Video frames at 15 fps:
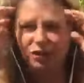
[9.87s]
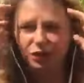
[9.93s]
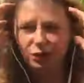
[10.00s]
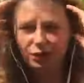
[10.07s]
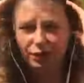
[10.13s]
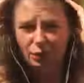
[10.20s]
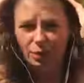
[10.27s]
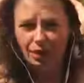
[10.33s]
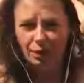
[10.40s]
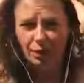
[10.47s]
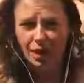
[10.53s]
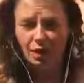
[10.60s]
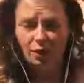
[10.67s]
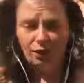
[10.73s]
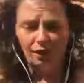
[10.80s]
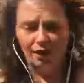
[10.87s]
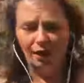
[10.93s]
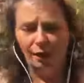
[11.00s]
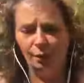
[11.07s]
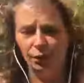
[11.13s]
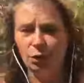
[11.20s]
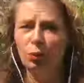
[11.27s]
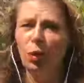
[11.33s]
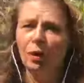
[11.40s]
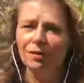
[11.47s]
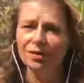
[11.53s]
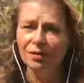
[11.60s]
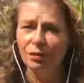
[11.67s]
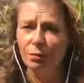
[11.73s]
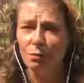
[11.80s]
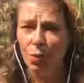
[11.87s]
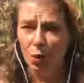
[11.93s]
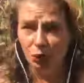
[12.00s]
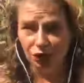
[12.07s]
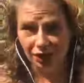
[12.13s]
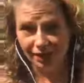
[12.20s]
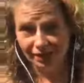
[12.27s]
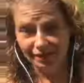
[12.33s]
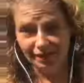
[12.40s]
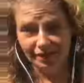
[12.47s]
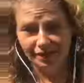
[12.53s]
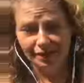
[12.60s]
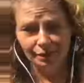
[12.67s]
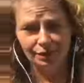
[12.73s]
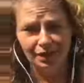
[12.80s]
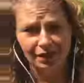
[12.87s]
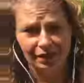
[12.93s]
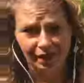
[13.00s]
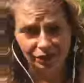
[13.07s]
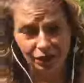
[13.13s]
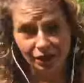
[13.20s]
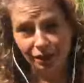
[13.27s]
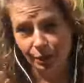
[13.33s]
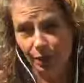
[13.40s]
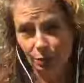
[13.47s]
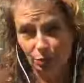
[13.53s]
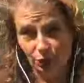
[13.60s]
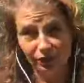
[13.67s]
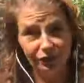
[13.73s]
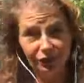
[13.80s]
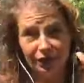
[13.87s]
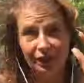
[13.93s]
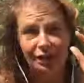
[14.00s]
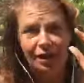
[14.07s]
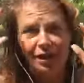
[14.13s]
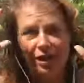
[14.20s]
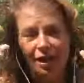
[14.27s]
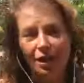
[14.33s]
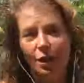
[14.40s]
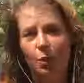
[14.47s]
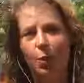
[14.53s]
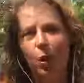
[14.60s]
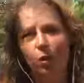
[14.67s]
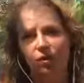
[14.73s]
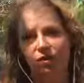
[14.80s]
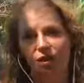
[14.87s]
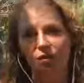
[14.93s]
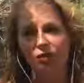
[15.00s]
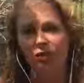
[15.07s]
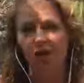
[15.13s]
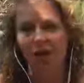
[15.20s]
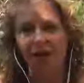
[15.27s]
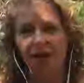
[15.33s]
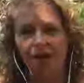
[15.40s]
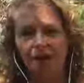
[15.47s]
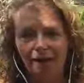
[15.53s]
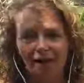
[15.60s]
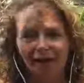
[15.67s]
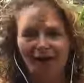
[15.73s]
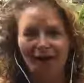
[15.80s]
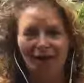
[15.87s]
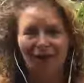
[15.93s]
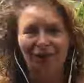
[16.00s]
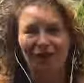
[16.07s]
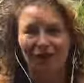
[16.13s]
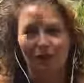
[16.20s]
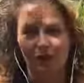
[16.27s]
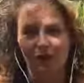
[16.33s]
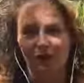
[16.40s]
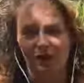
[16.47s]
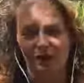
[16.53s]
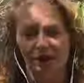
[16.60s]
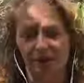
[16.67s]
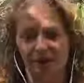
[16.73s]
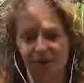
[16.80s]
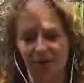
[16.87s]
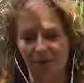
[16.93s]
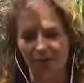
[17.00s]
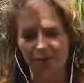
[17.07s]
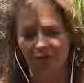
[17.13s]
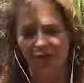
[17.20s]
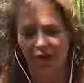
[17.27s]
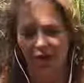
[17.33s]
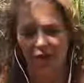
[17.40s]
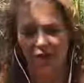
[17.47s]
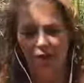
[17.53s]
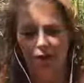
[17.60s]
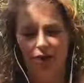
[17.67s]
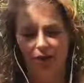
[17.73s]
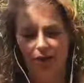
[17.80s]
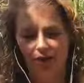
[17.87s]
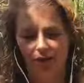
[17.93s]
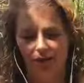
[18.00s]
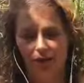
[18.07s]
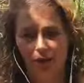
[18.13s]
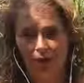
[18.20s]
you a little bit about the importance of emotions. This is something that I talked about briefly in a post yesterday on Facebook that got a lot of